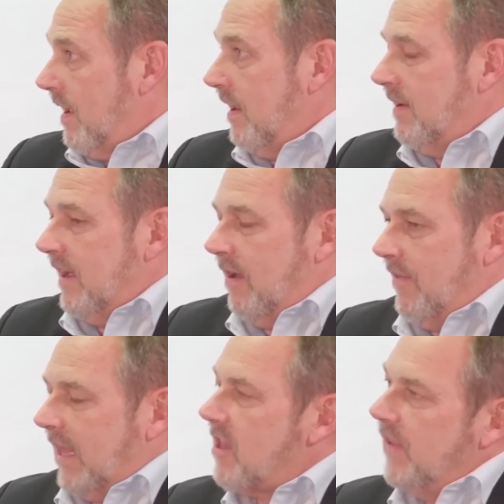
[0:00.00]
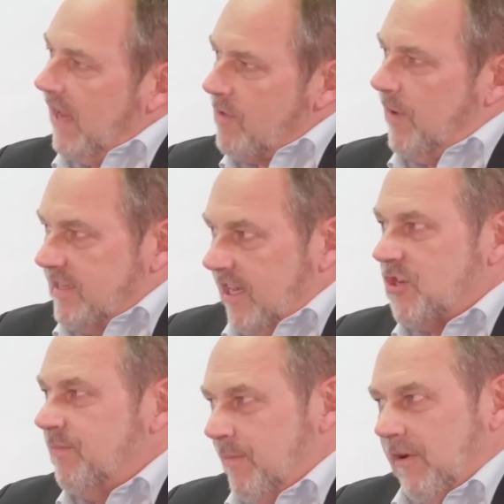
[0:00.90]
And that's the
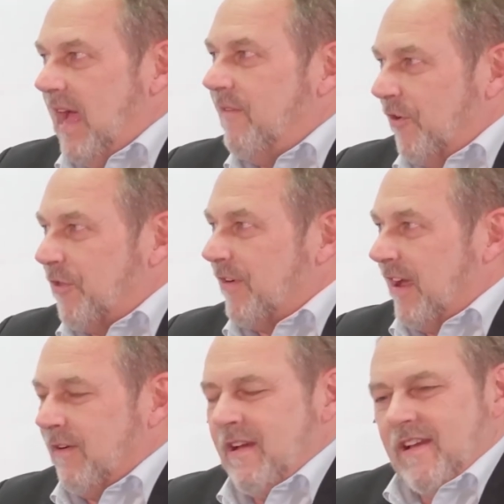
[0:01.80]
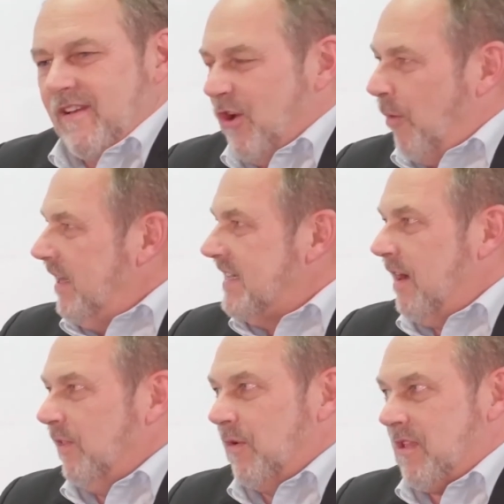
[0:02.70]
expectation people have out there now. Nobody
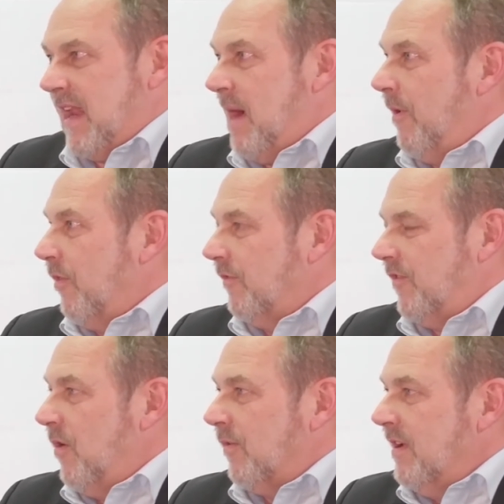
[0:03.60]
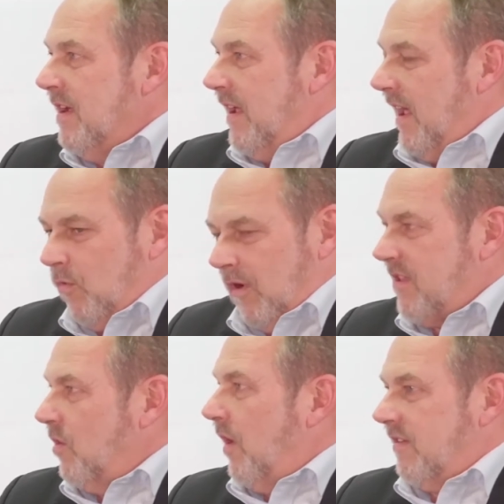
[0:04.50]
downloads an app on their phone and
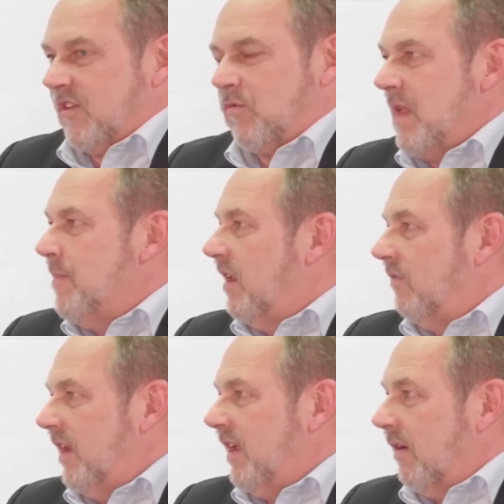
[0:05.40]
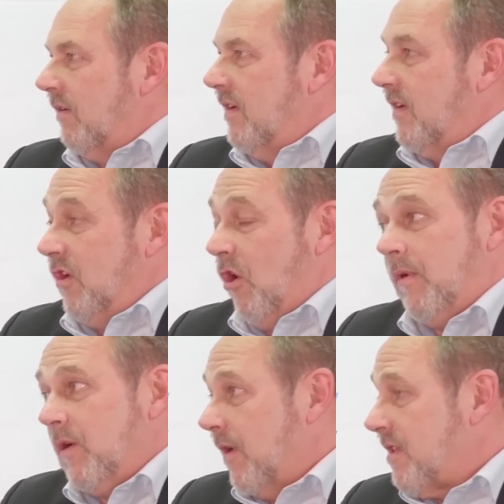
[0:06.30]
wants to watch a 20-minute video. Sure.
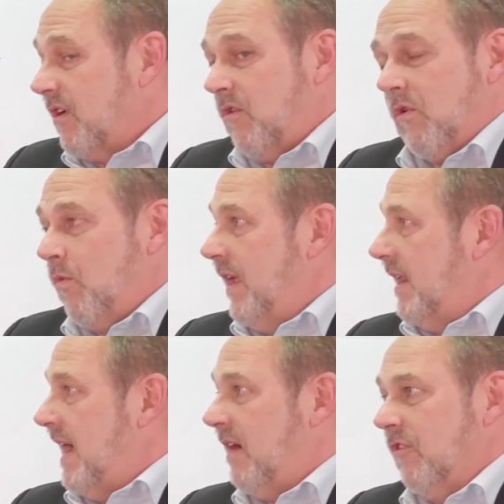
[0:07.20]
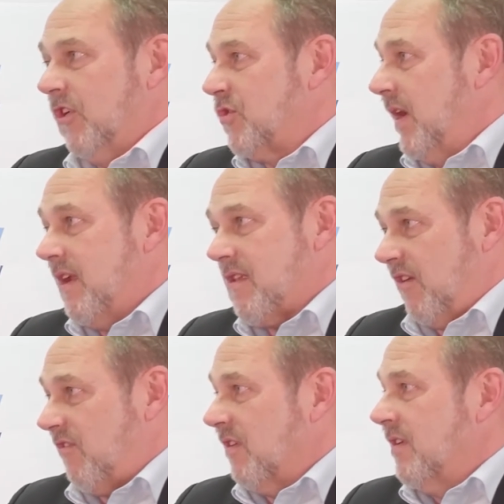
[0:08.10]
Nobody wants to go to a week and a half long training
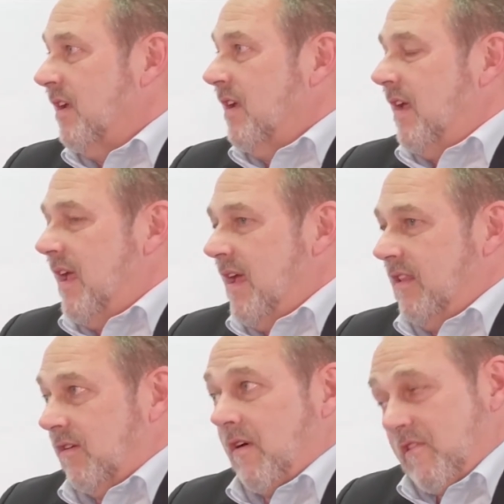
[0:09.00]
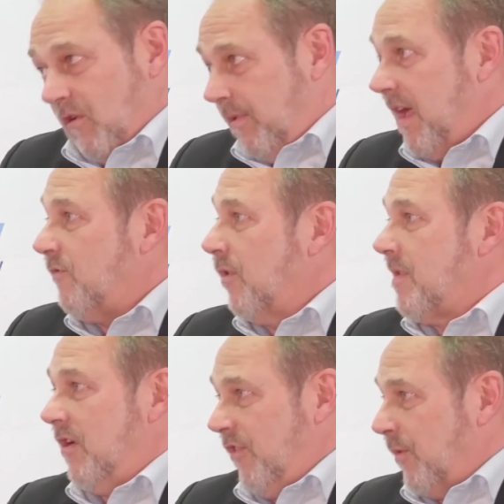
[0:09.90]
session. And there are still
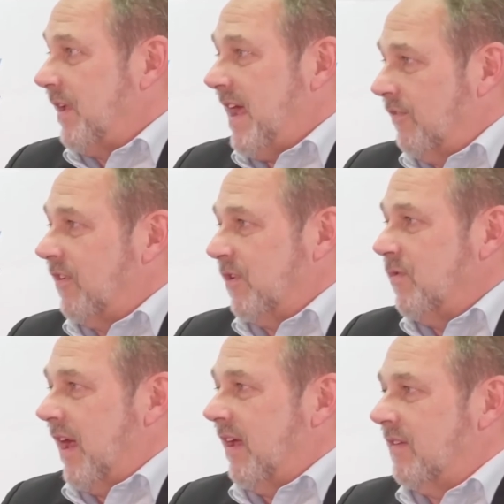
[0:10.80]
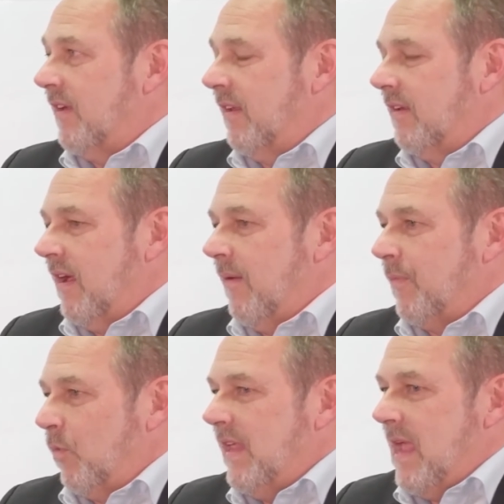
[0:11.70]
platforms out there where you have to do that. And
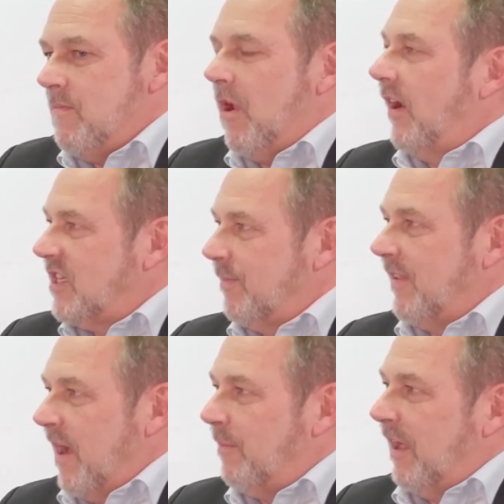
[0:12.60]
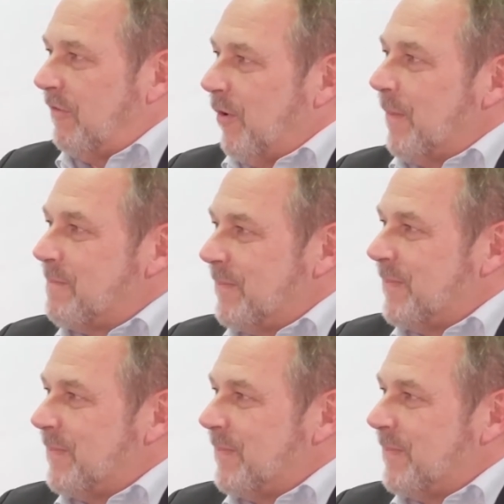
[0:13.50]
we aim not to be that platform.